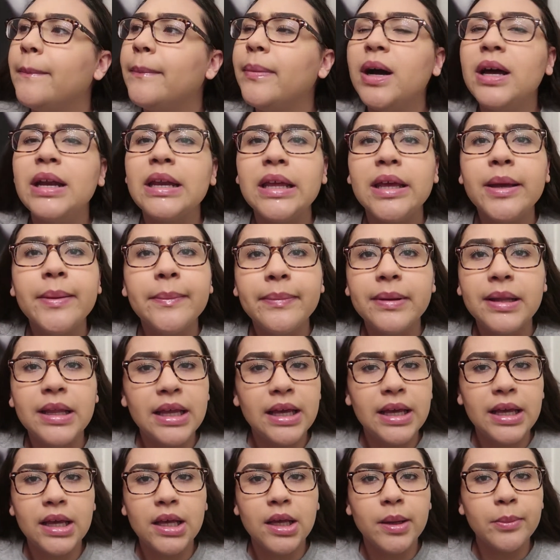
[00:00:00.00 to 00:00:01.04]
butt
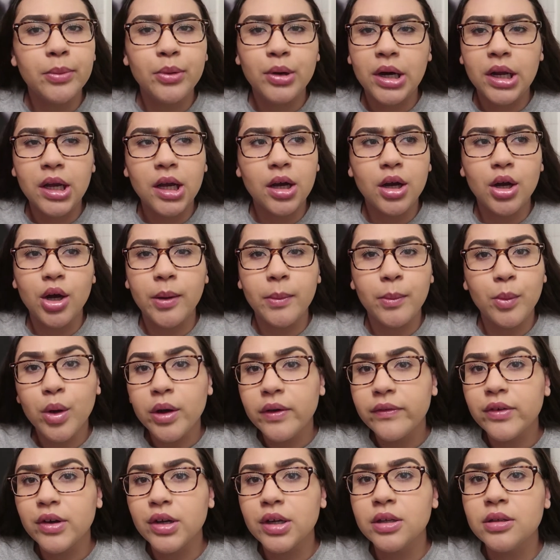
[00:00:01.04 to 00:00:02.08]
implant prank on
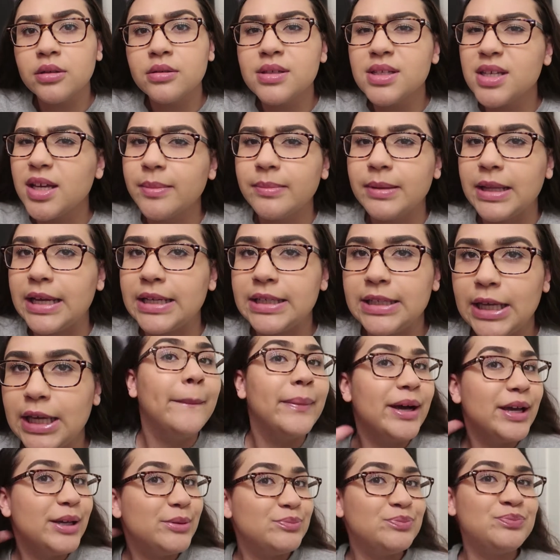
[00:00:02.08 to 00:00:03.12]
boyfriend, something like that.
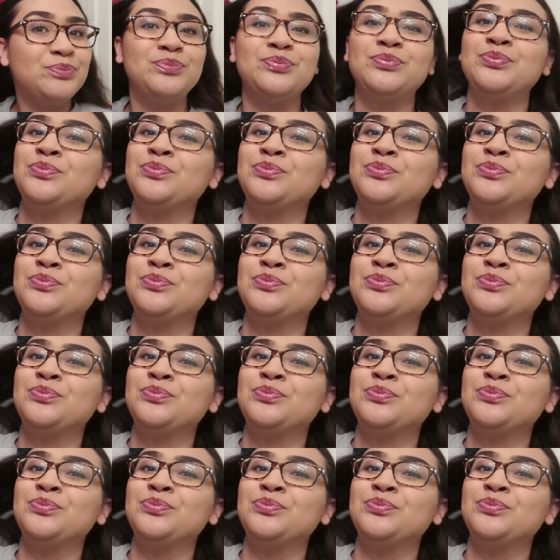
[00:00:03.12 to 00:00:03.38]
But